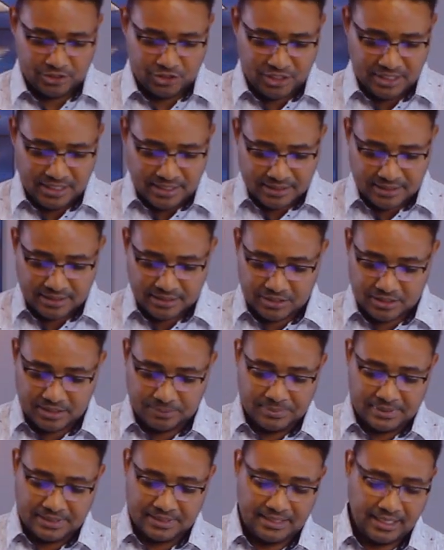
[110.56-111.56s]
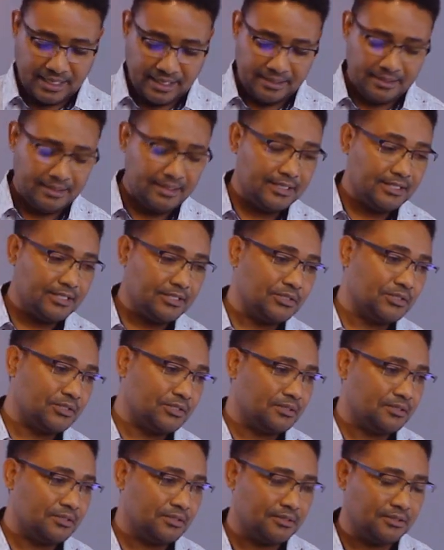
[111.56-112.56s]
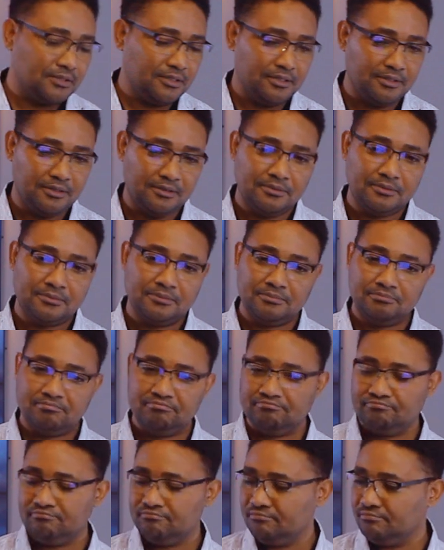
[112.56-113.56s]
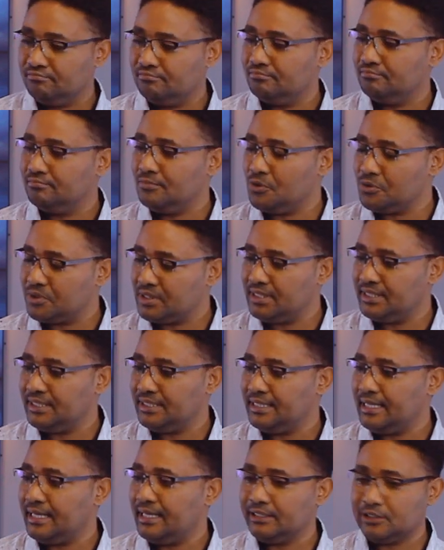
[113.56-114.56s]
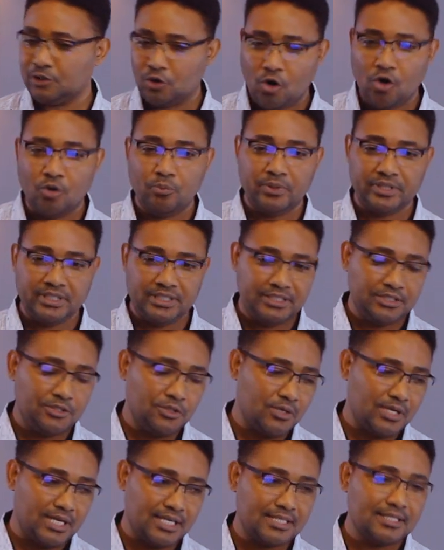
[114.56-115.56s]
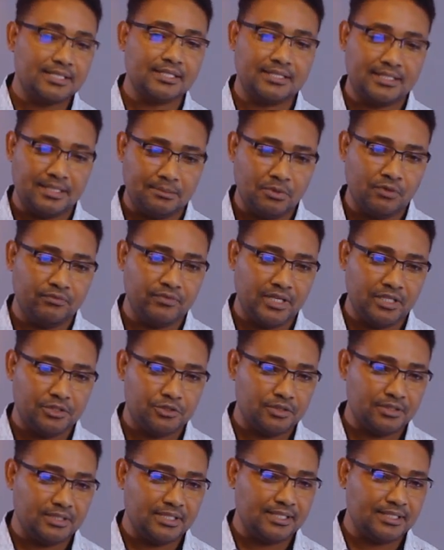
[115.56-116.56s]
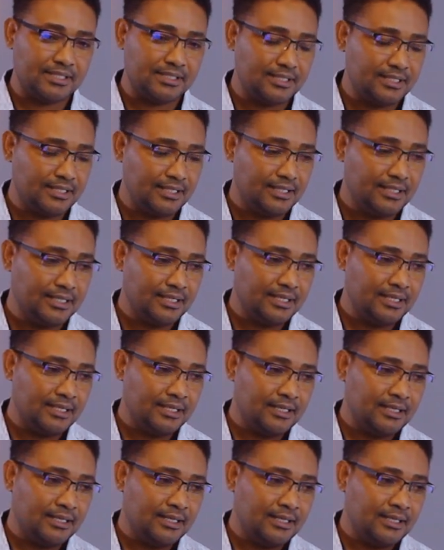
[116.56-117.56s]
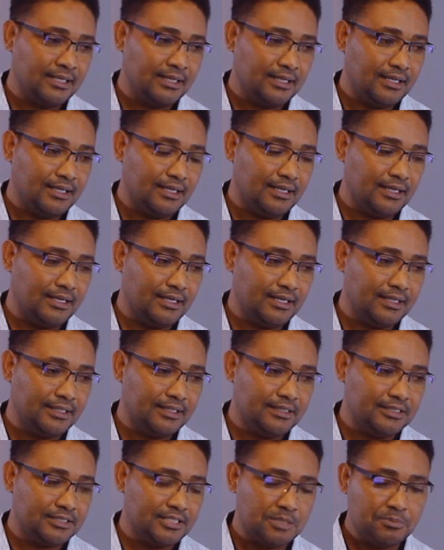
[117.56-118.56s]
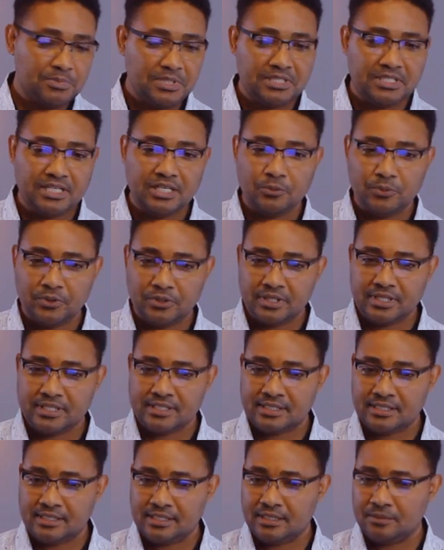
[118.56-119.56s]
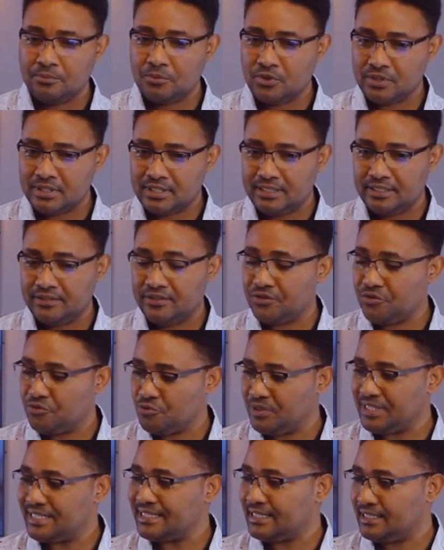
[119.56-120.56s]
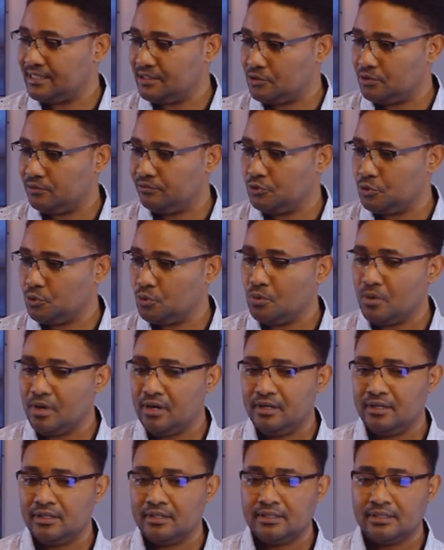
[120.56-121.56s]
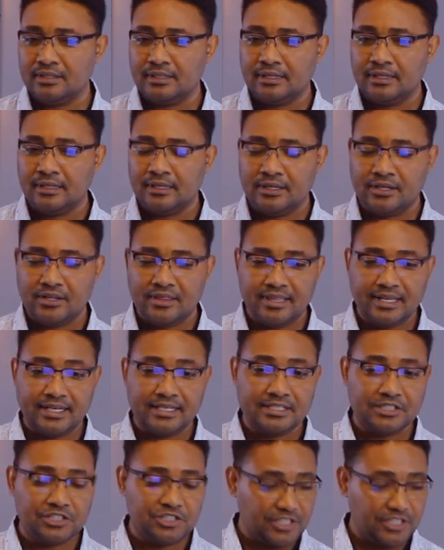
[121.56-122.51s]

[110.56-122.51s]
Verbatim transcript: Genesis chapter 10 is, mostly and commonly known as the Table of Nations. In chapter 10, we're going to see mostly the three sons of Noah, that is